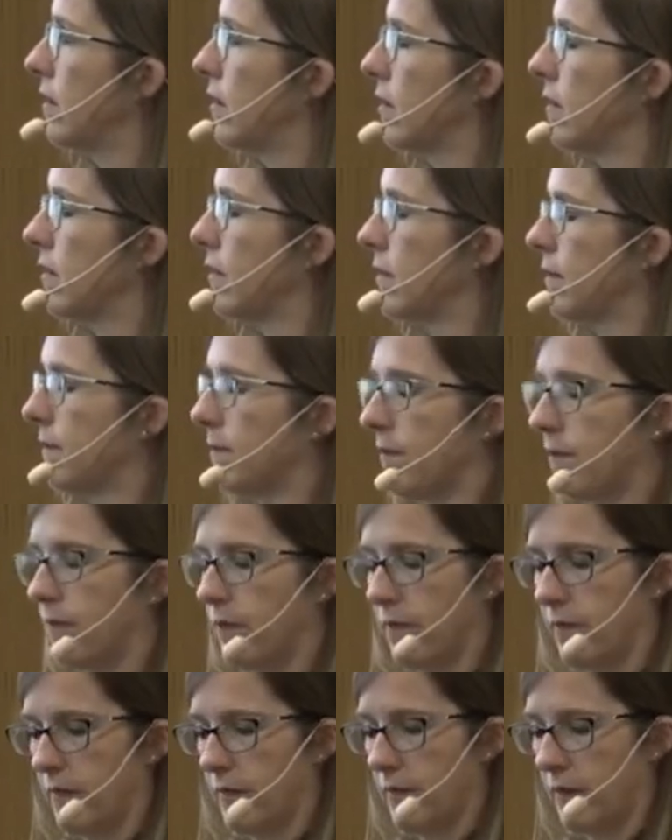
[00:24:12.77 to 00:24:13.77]

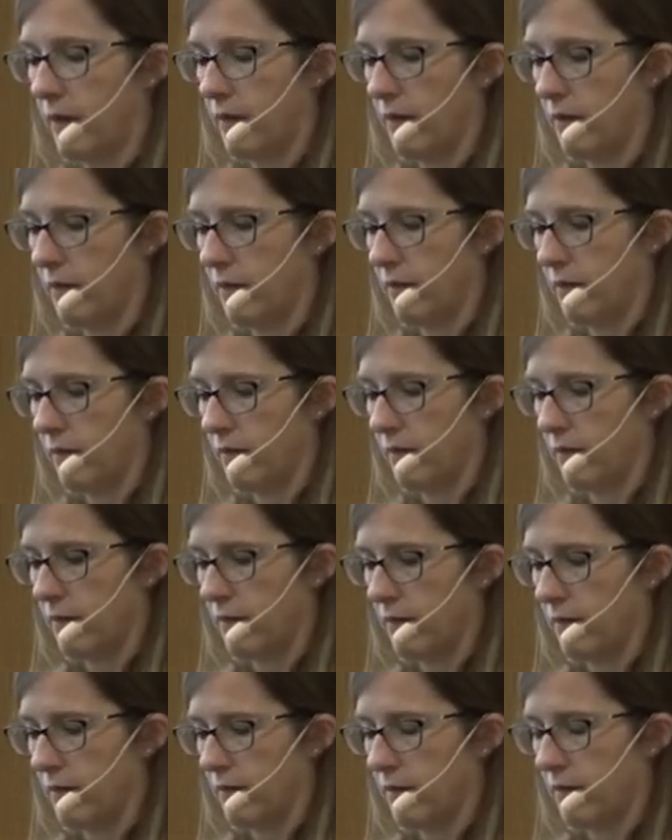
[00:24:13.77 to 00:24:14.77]
um, uh,
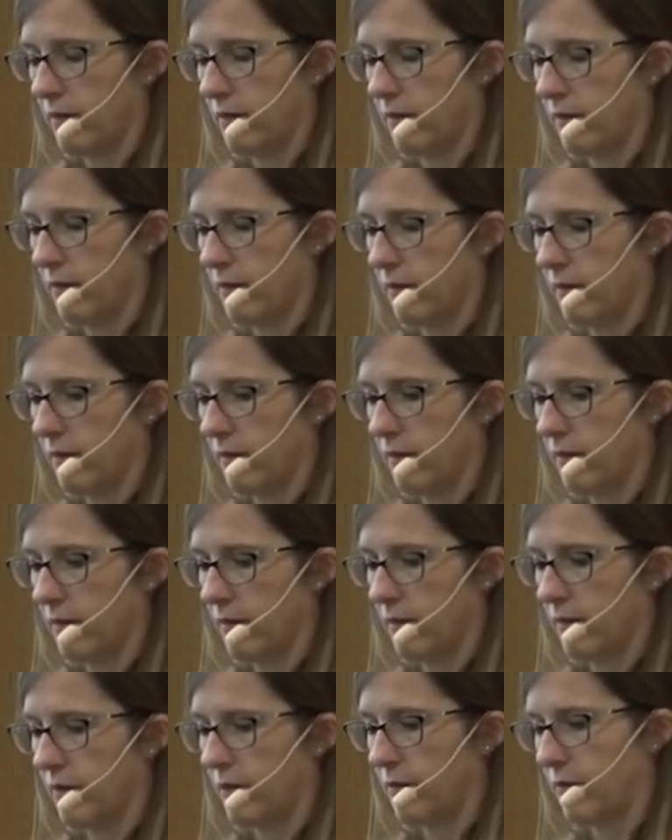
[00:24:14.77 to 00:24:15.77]

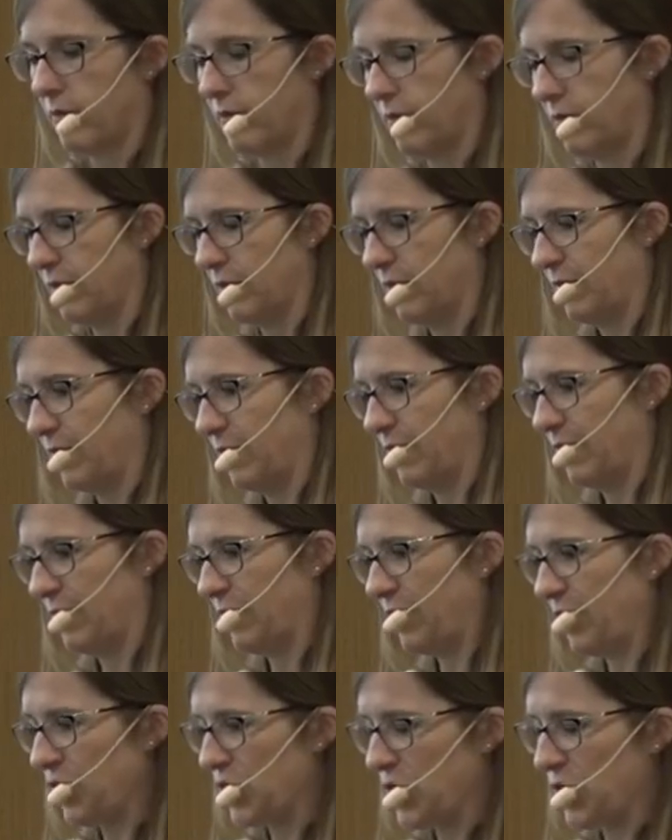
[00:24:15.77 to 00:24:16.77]
the, the, the,
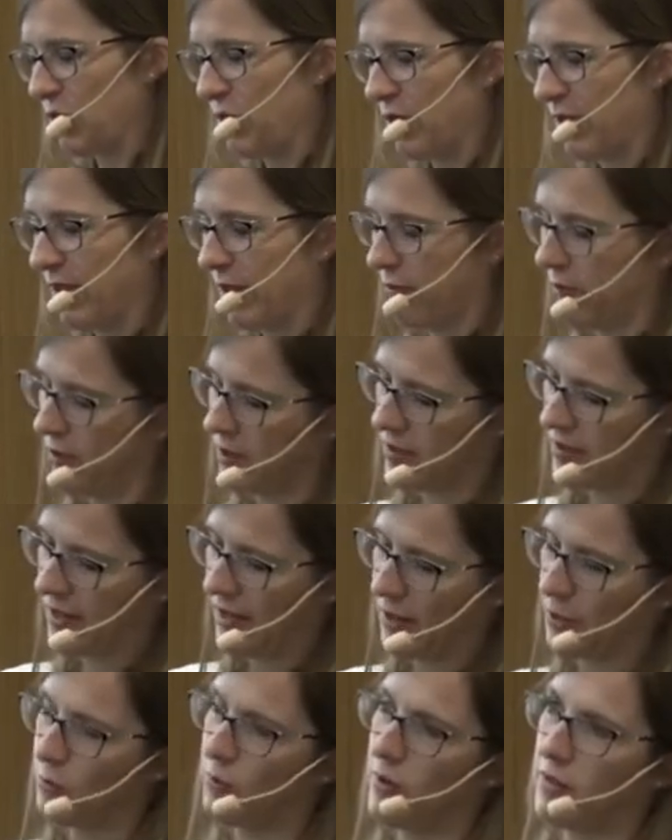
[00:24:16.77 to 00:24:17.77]
dictionary, the, the,
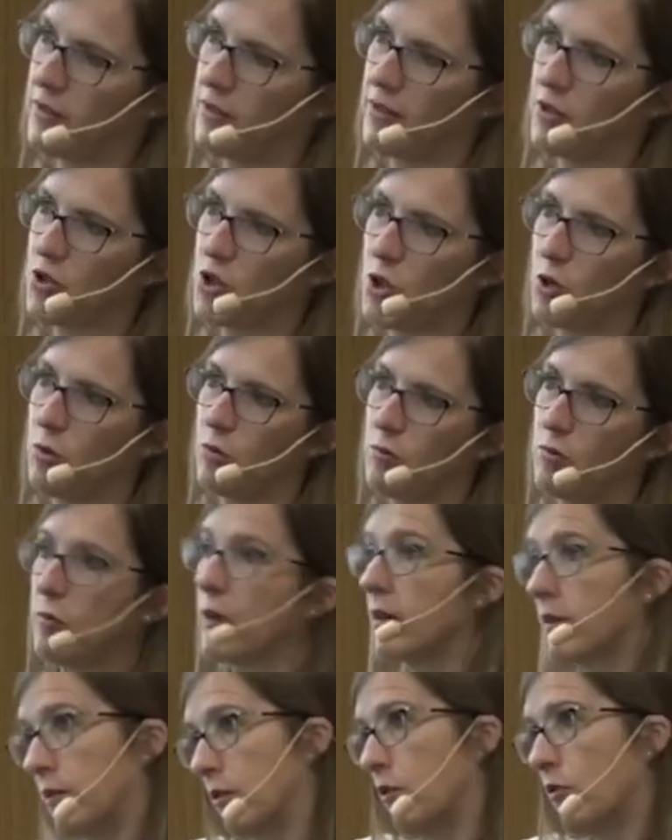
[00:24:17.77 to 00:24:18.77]
second one that I showed,
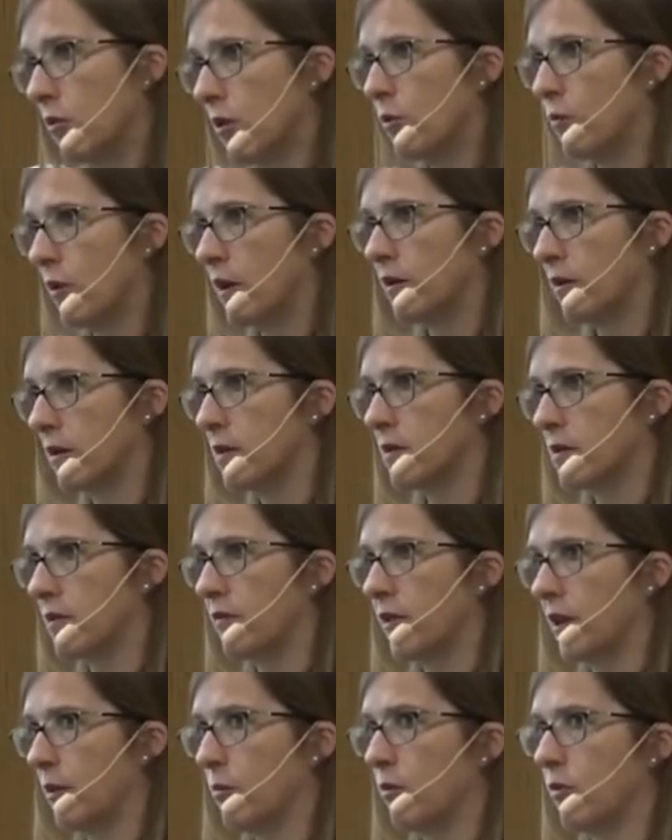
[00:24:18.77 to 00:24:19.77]
well, the only one that is
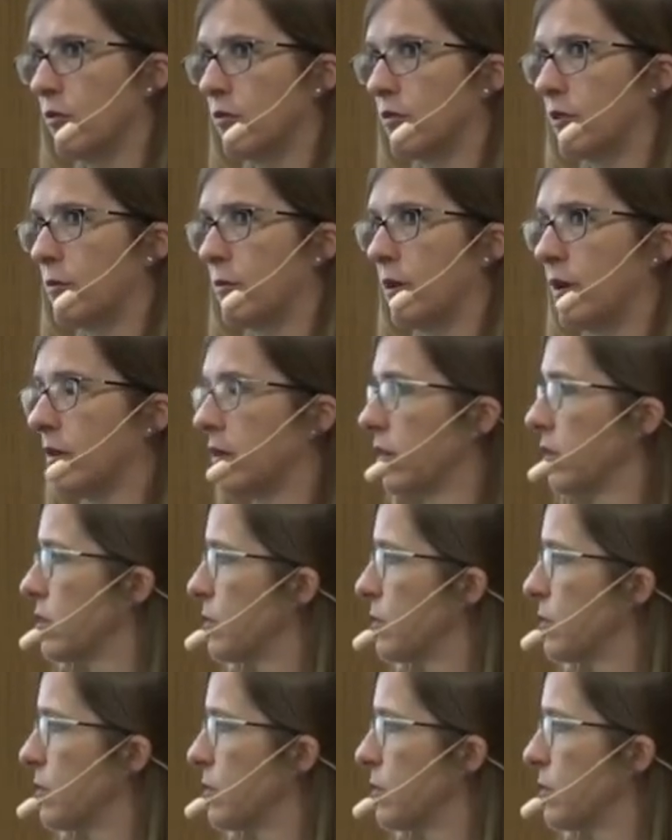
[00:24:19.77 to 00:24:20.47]
available on termania is